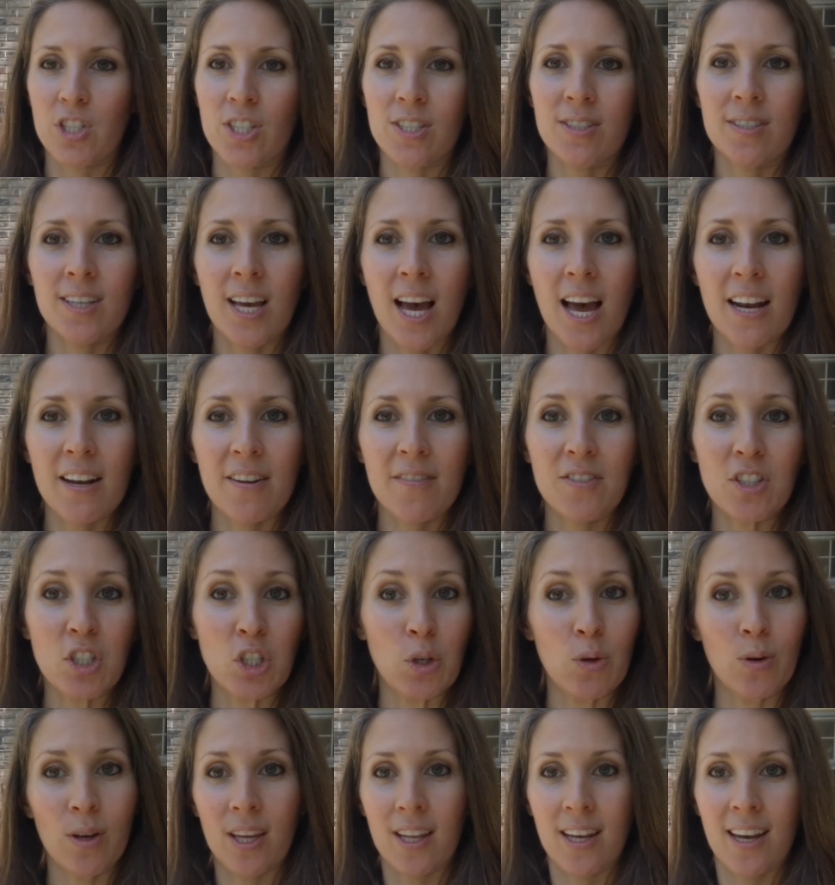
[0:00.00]
just kind of
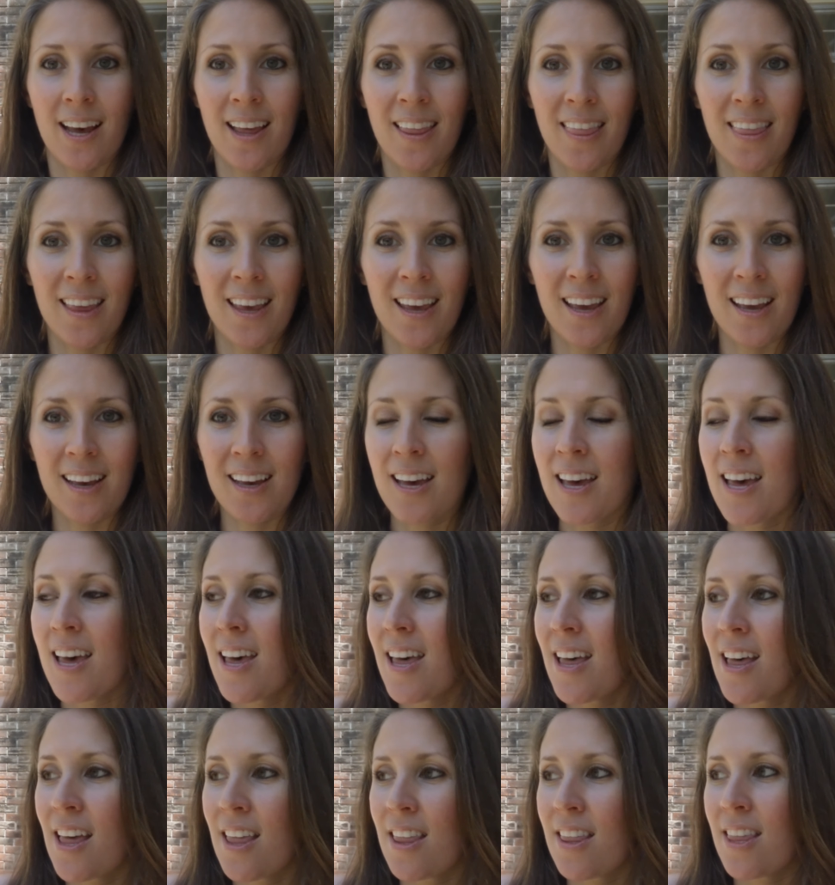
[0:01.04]
doing nothing,
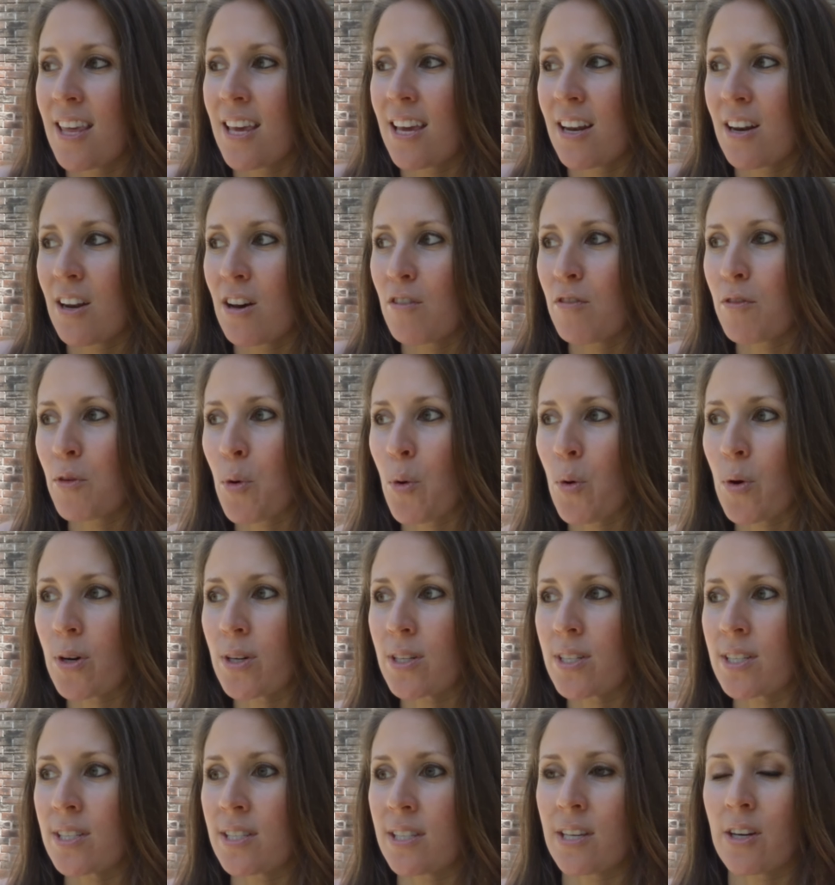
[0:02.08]
then of
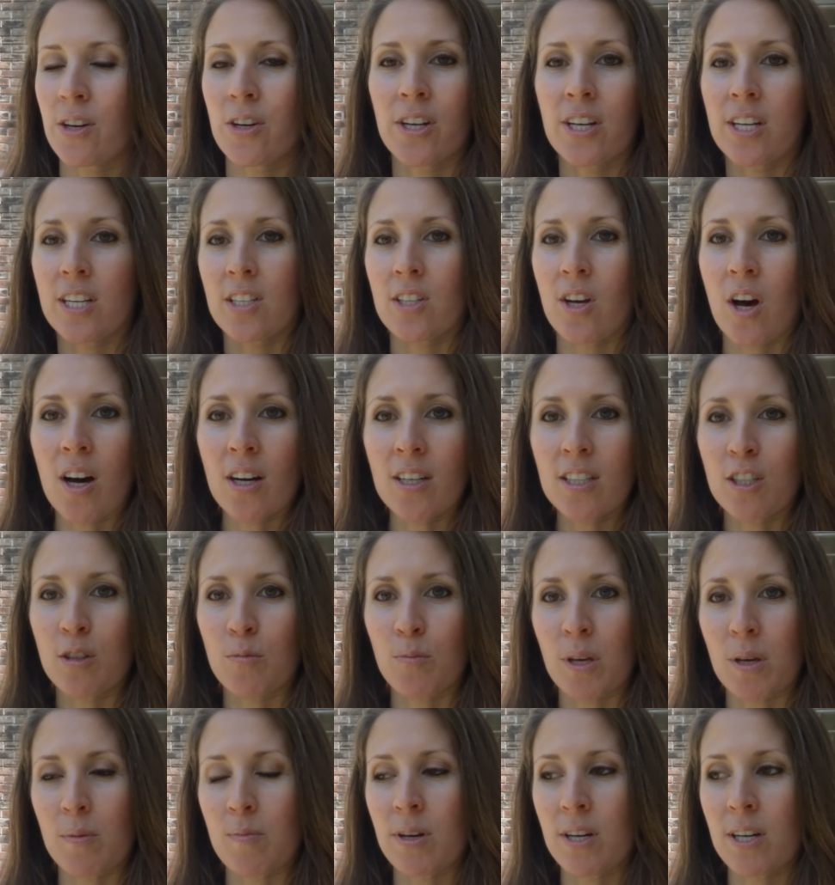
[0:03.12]
course they're going to talk to
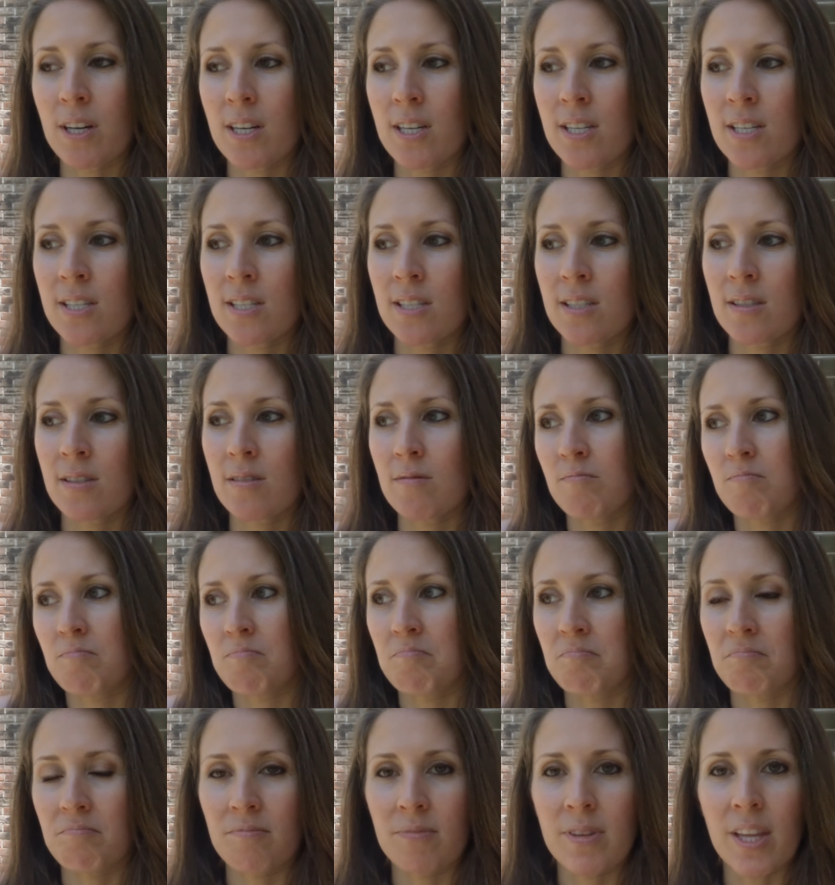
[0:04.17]
me, because
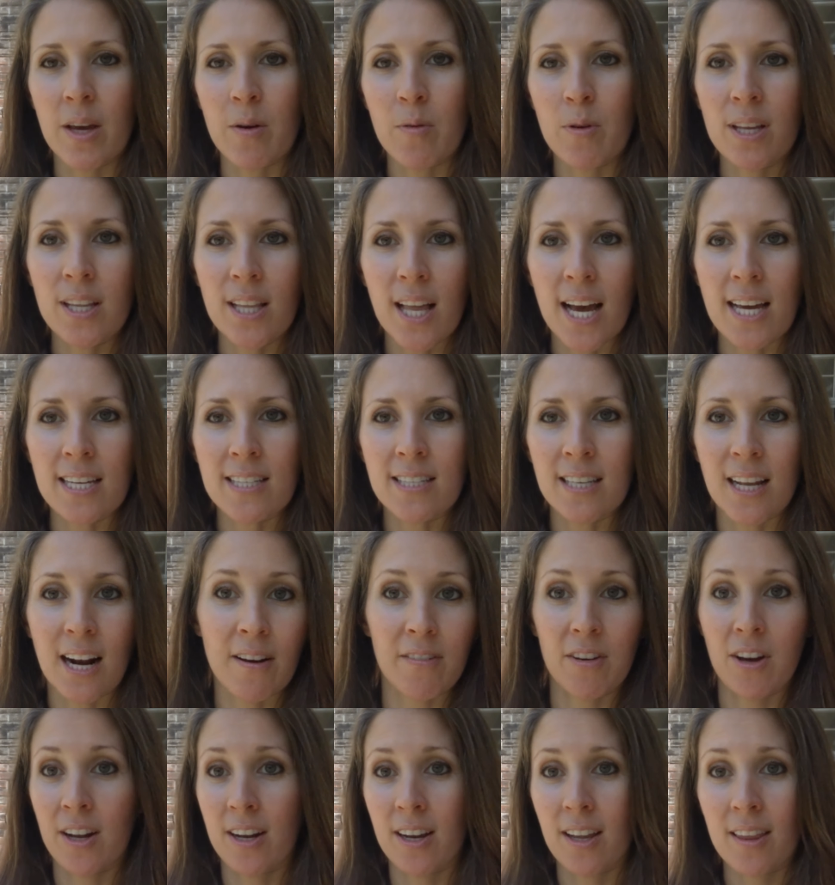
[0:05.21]
they realize that
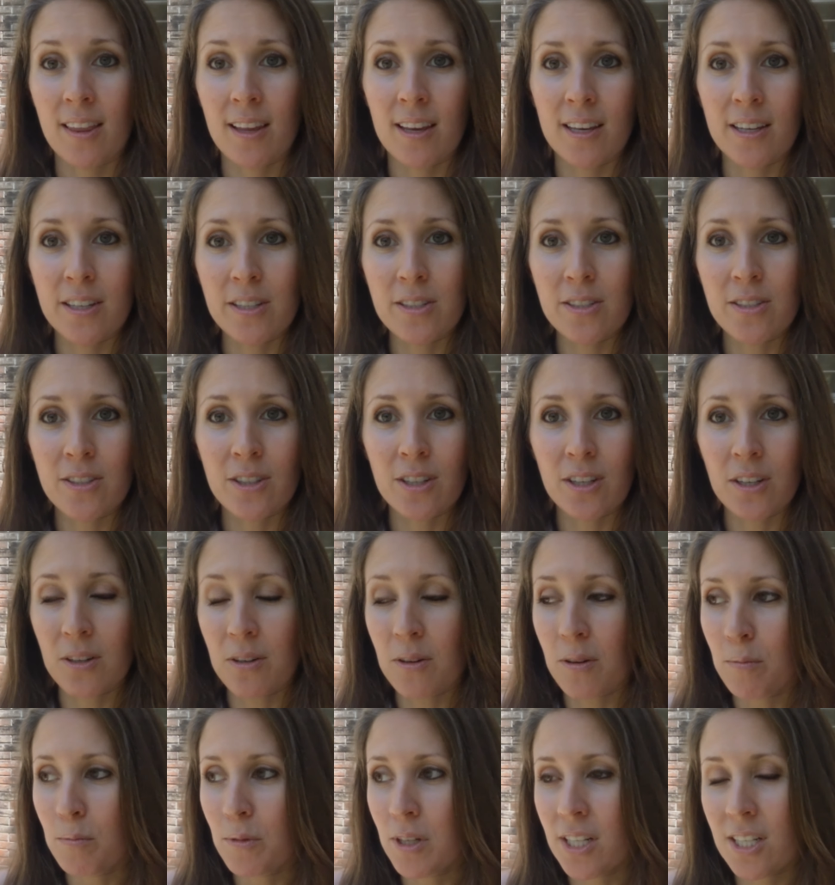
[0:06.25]
I've got nothing else to do.
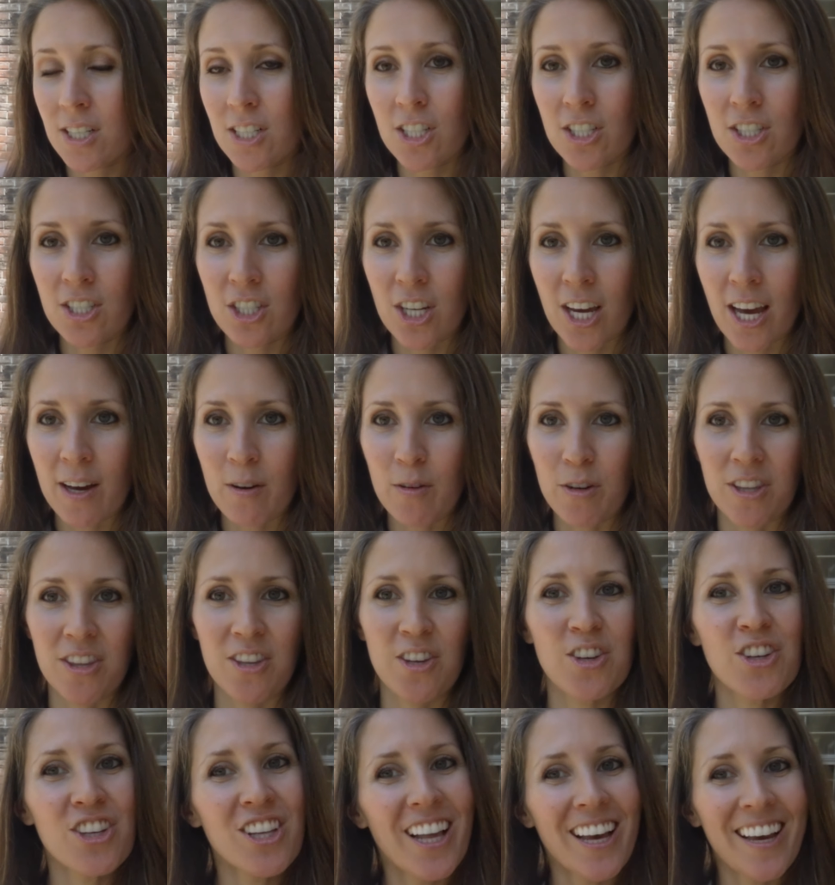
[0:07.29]
I'm going to just chat
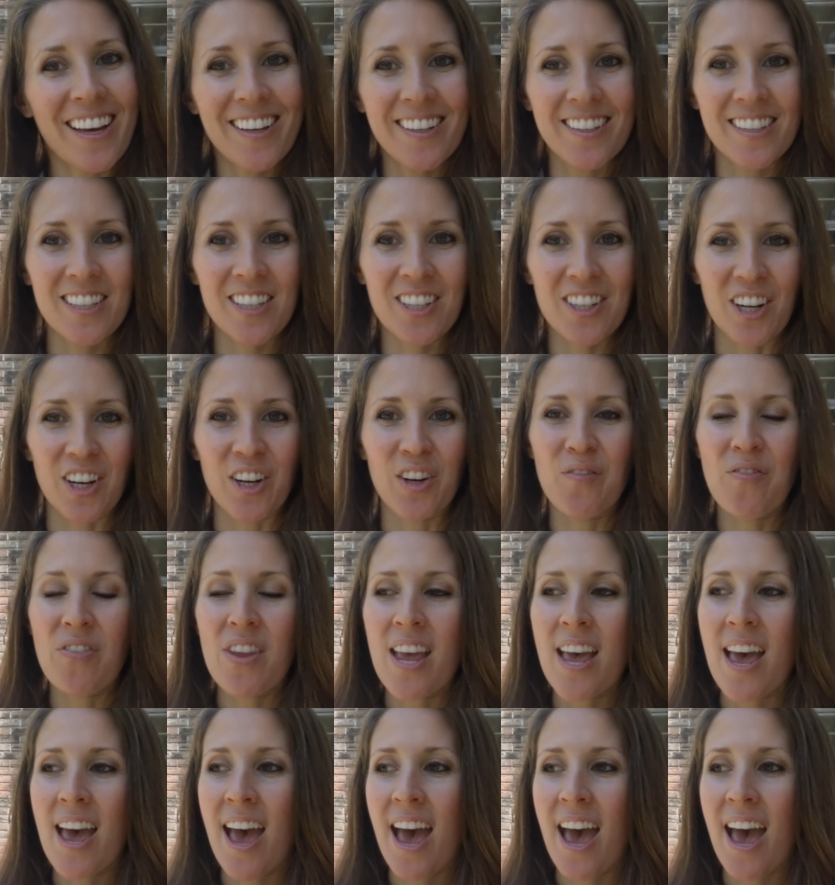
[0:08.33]
with you, like, you know.